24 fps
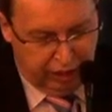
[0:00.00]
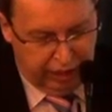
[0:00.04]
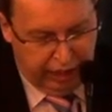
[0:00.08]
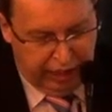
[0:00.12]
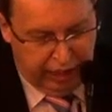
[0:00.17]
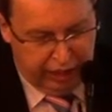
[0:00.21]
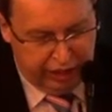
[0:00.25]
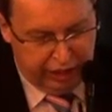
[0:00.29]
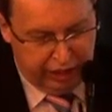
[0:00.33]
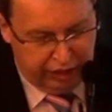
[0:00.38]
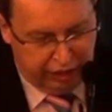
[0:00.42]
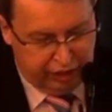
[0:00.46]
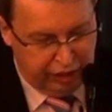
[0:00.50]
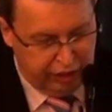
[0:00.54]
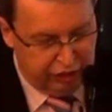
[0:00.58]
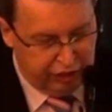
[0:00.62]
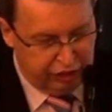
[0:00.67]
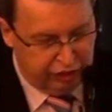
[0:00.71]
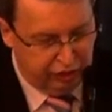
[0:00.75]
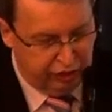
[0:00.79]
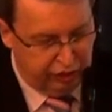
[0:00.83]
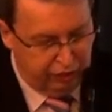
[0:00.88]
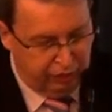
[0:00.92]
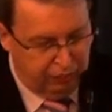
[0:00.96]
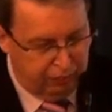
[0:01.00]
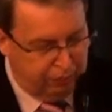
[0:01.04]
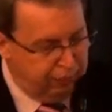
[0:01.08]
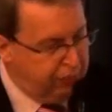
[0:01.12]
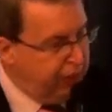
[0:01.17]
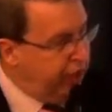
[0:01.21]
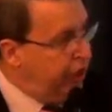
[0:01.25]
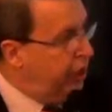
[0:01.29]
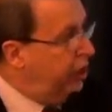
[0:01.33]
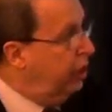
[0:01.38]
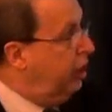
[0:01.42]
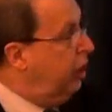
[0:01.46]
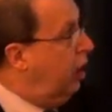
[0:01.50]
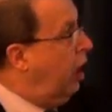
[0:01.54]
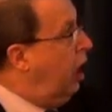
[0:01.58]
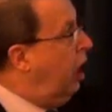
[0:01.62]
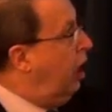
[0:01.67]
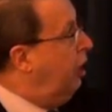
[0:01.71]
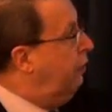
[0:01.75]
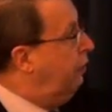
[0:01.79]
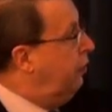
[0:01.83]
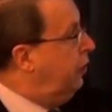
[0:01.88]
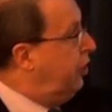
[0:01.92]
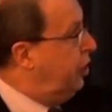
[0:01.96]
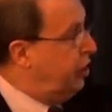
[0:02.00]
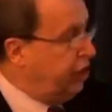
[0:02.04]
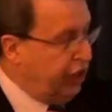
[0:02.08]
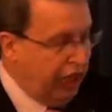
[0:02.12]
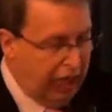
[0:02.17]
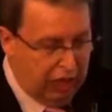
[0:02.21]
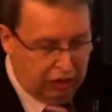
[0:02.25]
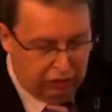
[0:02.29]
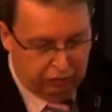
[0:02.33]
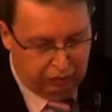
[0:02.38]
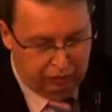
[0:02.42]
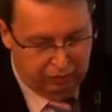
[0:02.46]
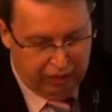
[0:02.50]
and it is be of sound